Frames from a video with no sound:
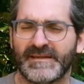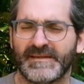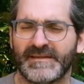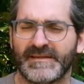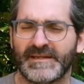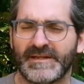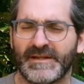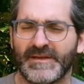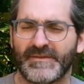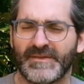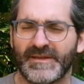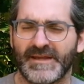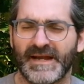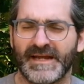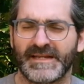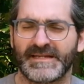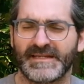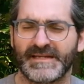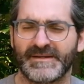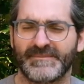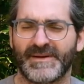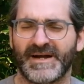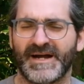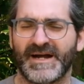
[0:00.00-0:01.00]
the
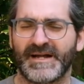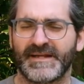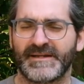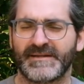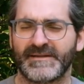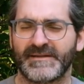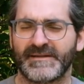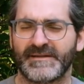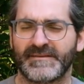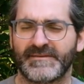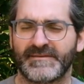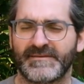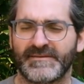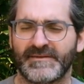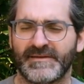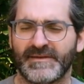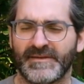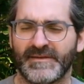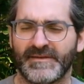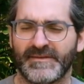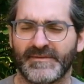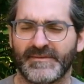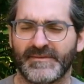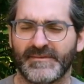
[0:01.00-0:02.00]
idea behind it
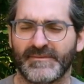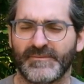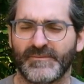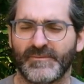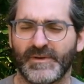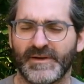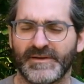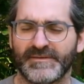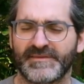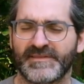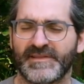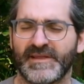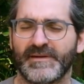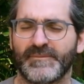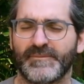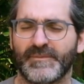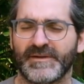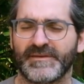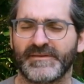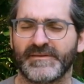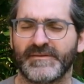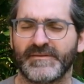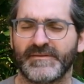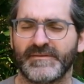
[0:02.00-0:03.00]
was that
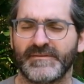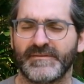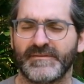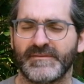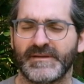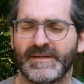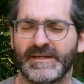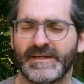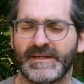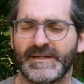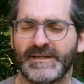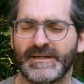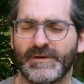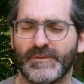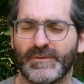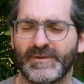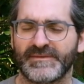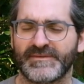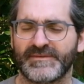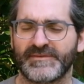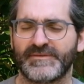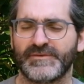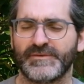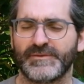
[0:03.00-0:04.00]

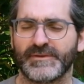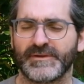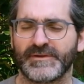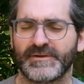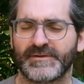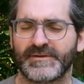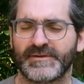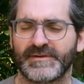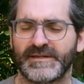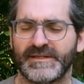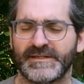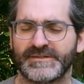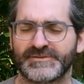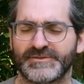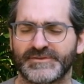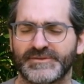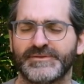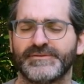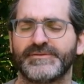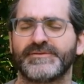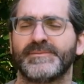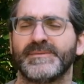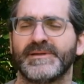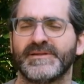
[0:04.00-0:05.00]
when Stuart
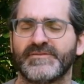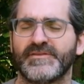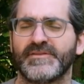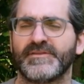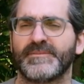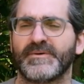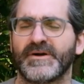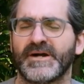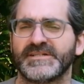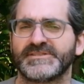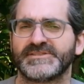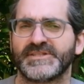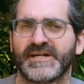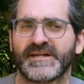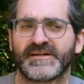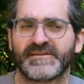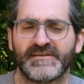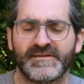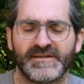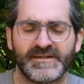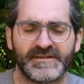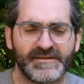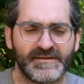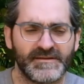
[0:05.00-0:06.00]
introduced me to the
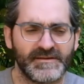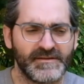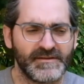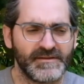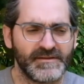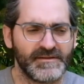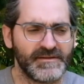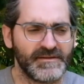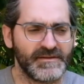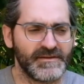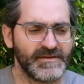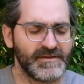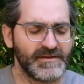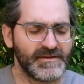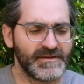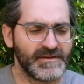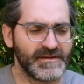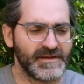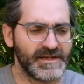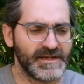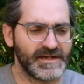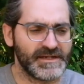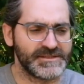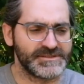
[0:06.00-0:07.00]
project in
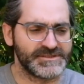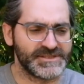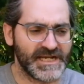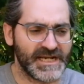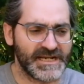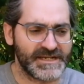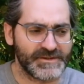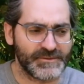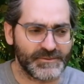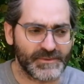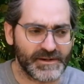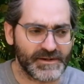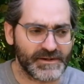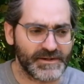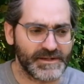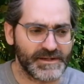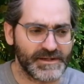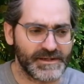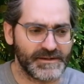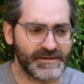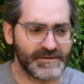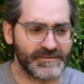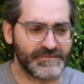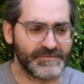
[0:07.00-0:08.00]

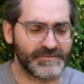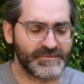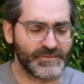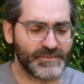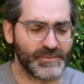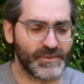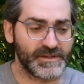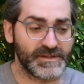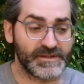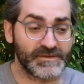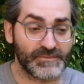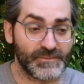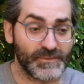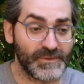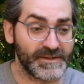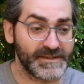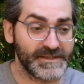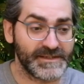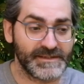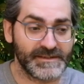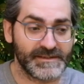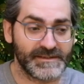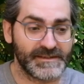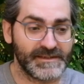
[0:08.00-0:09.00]
January of
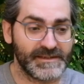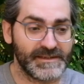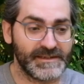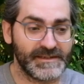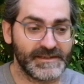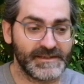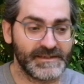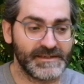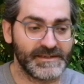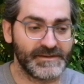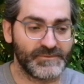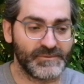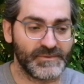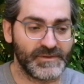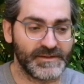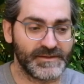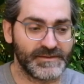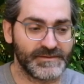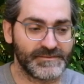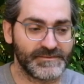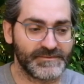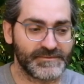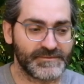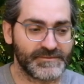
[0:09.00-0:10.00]
2020, it
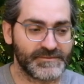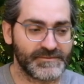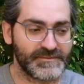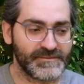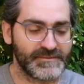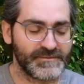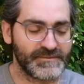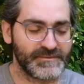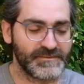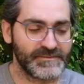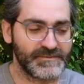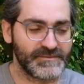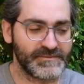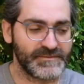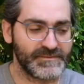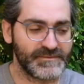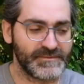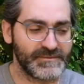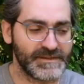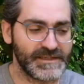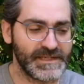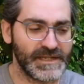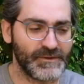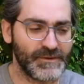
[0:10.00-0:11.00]
was,
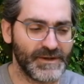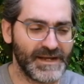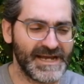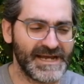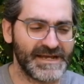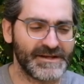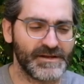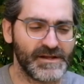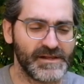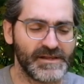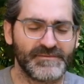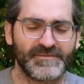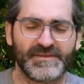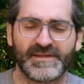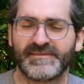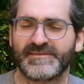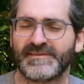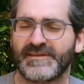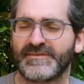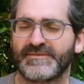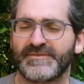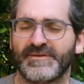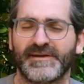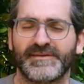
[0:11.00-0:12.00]
it had all of these
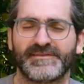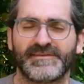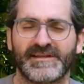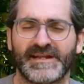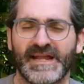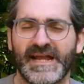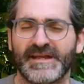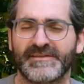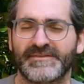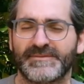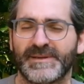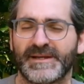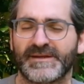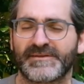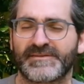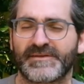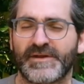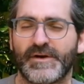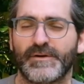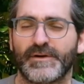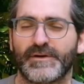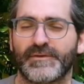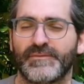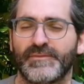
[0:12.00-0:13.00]
interesting aspects
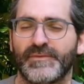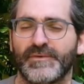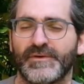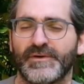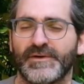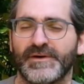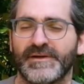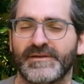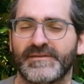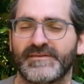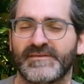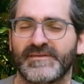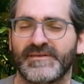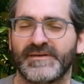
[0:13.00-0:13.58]
going for it,